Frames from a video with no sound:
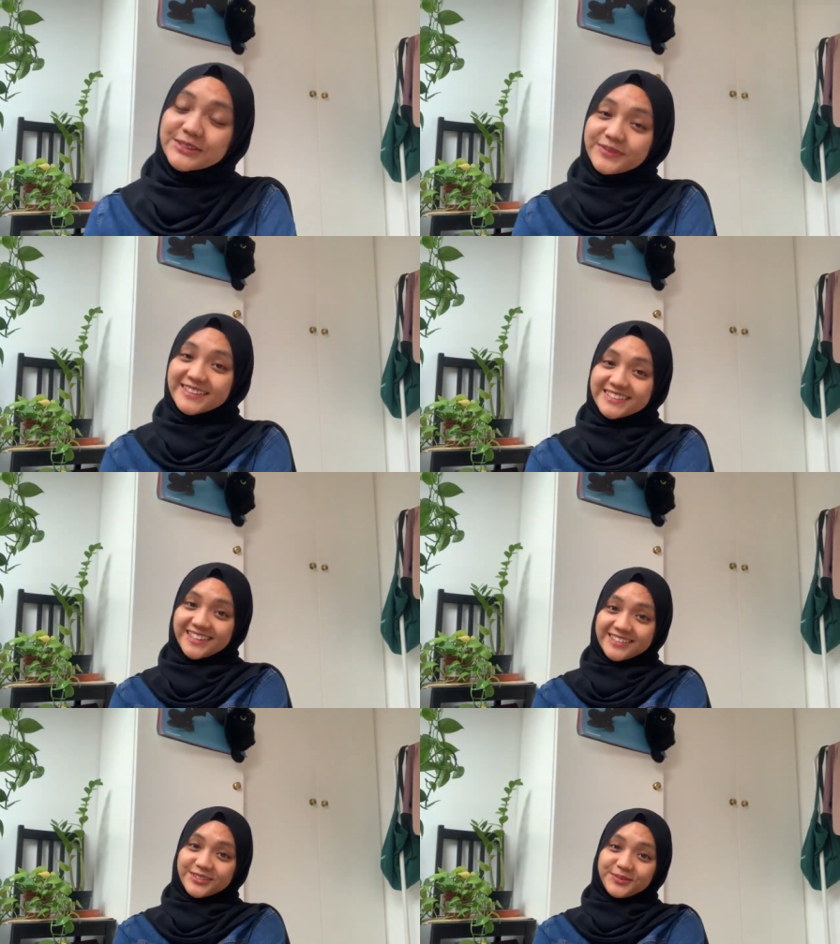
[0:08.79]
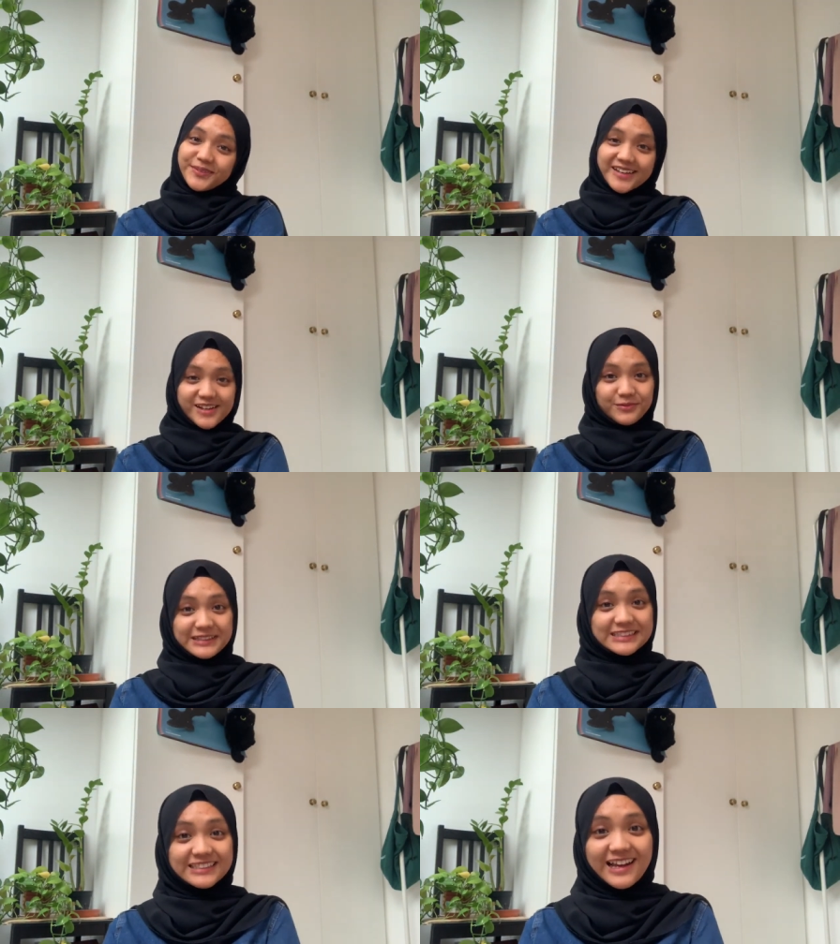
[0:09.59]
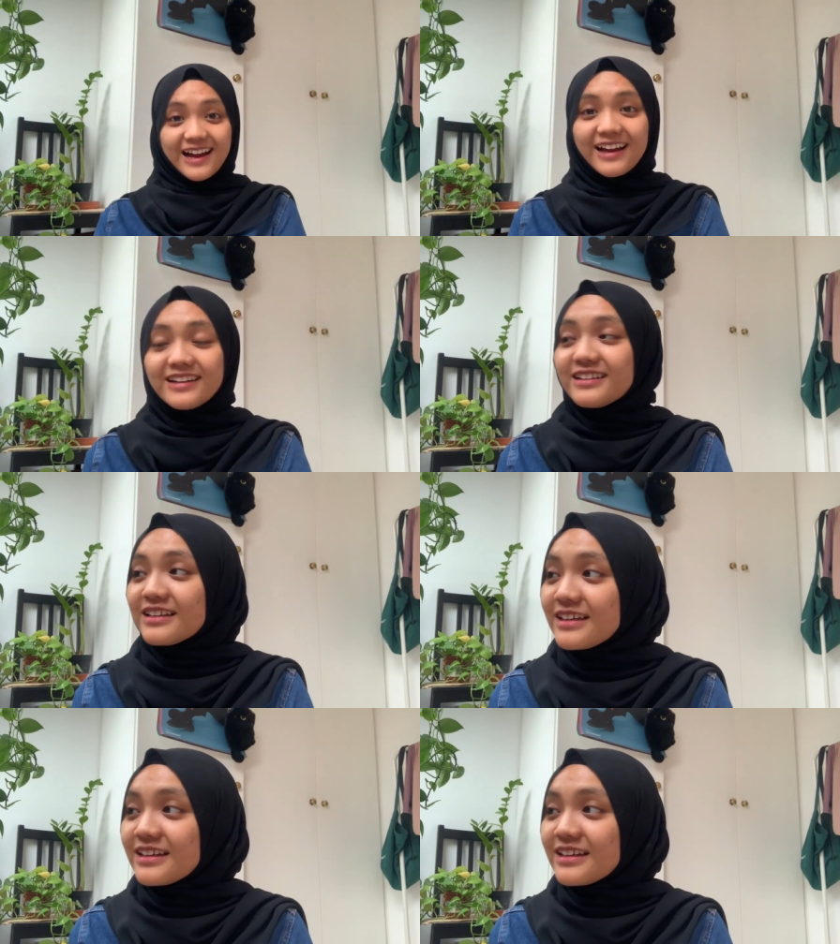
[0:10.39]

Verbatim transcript: my channel my name is anne